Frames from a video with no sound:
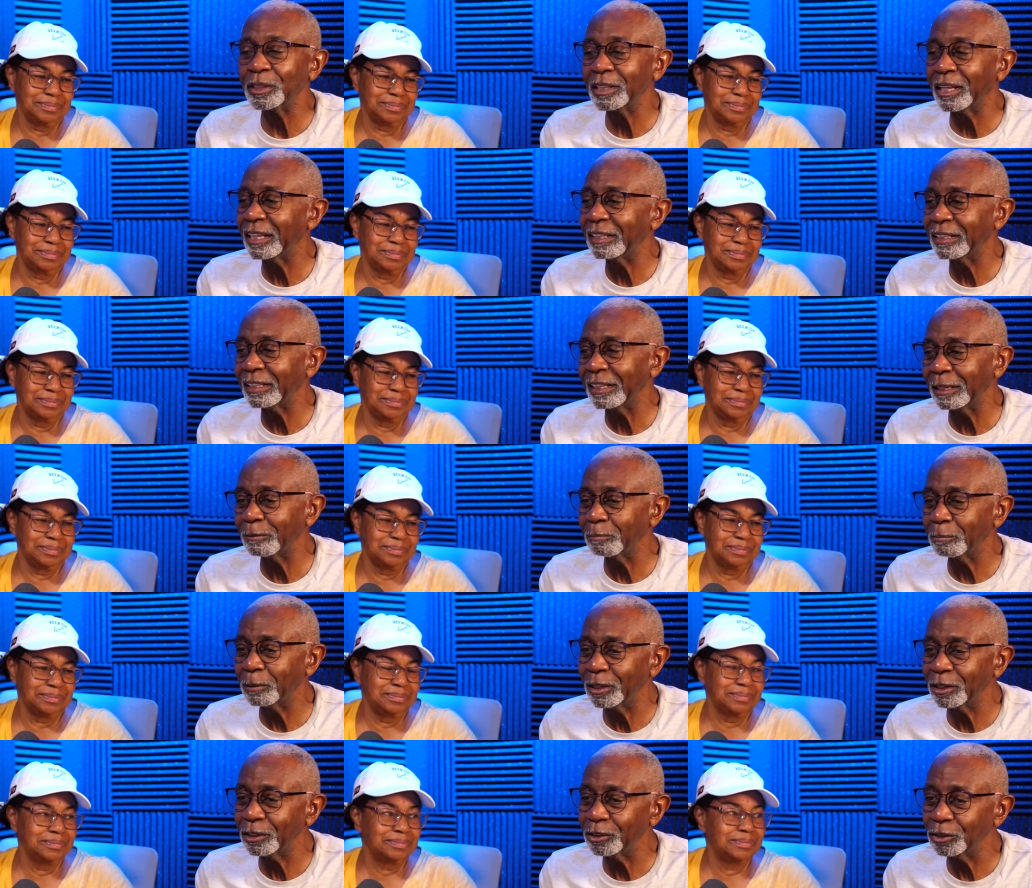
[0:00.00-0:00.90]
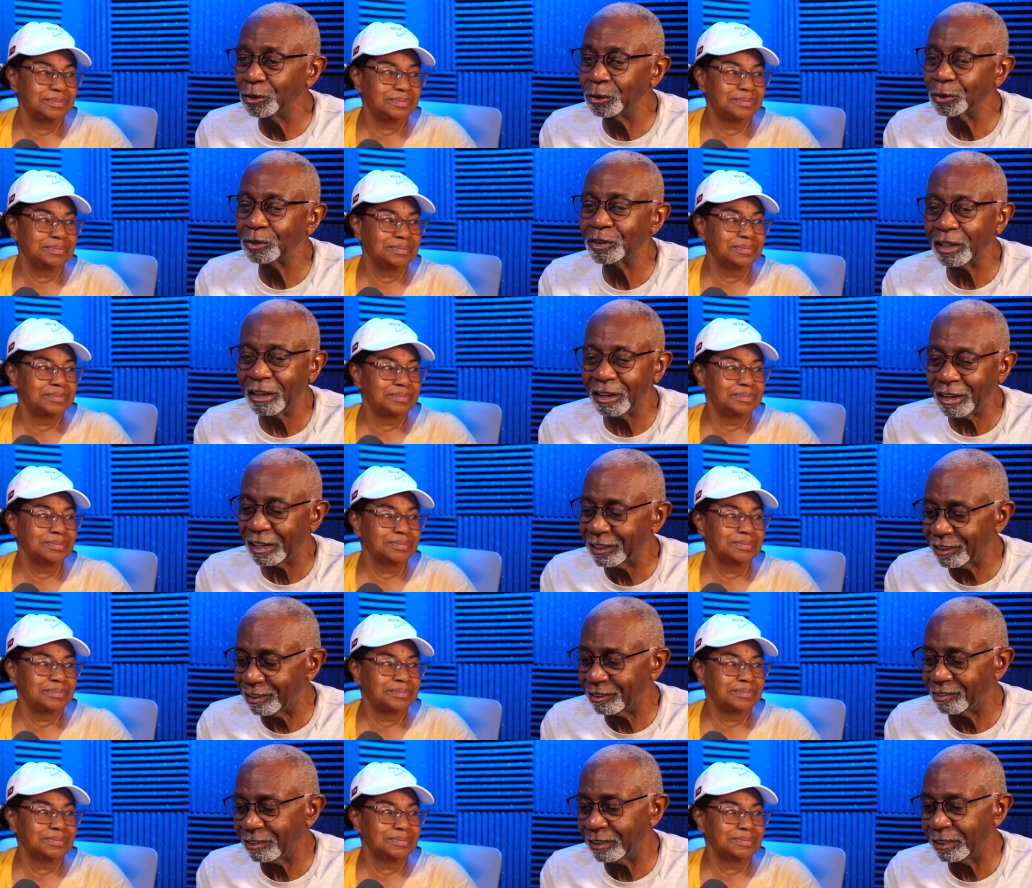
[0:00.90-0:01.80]
Speaker 1: not let me use a
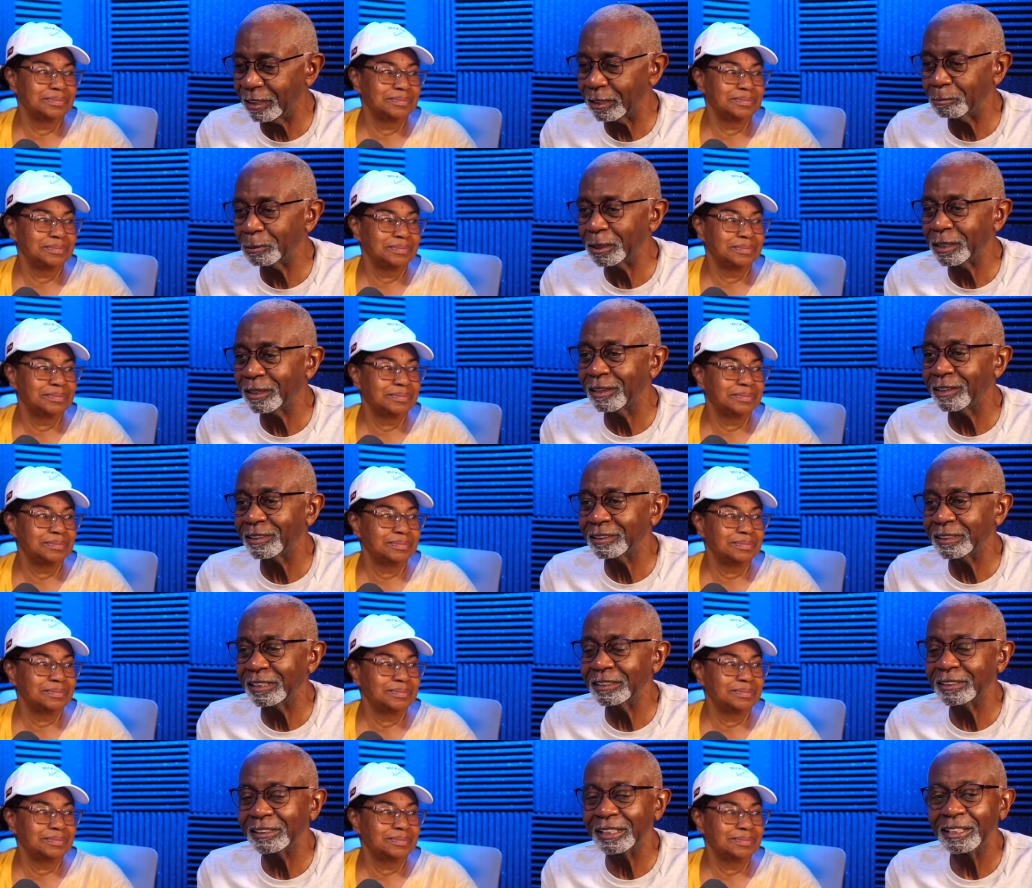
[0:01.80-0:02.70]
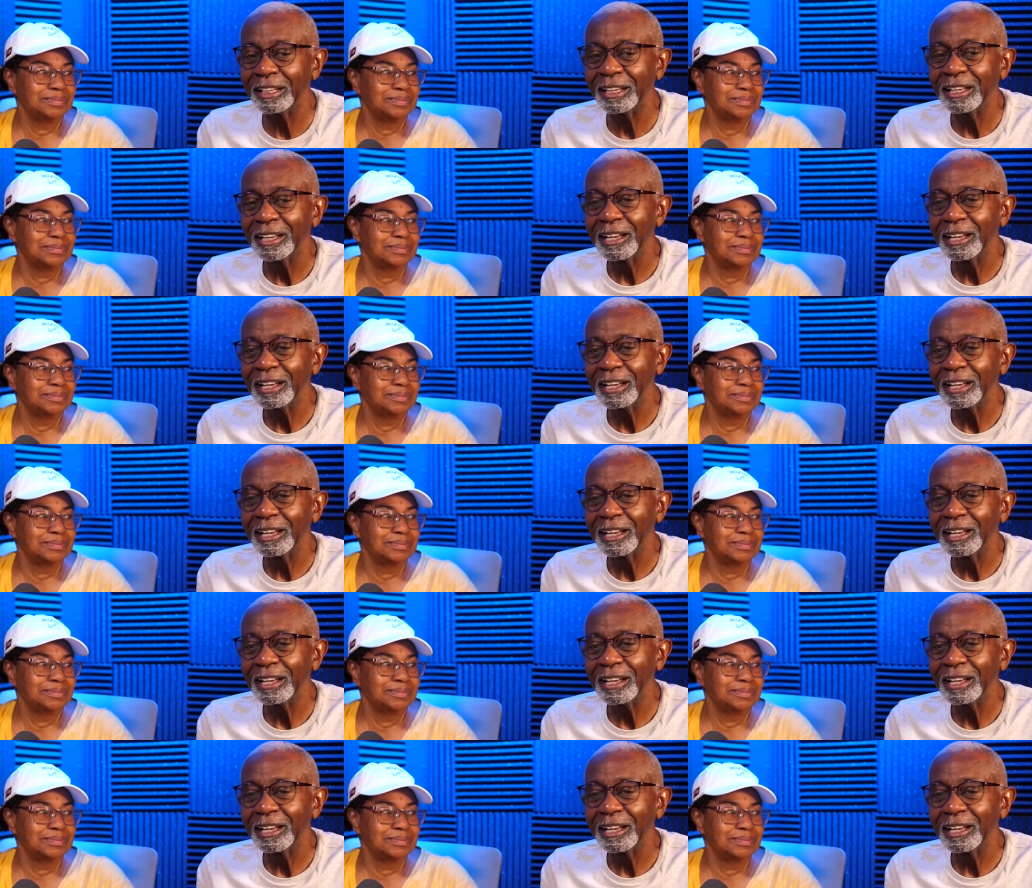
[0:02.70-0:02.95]
hockey stick because they said